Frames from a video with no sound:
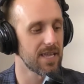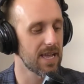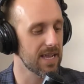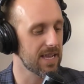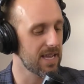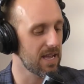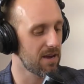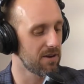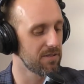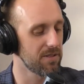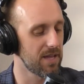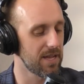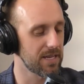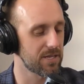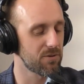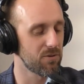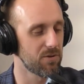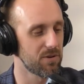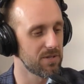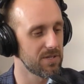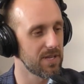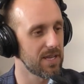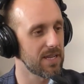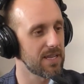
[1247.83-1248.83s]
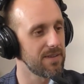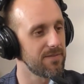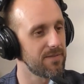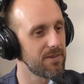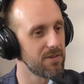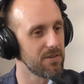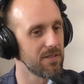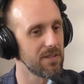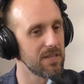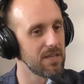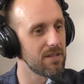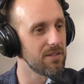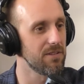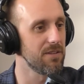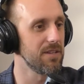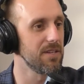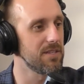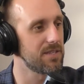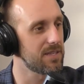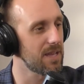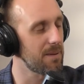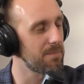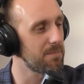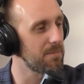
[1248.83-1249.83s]
that count like towards like if you're legally
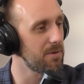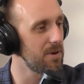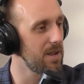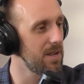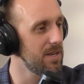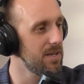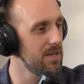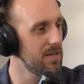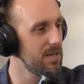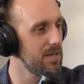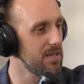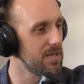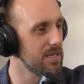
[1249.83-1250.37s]
separated?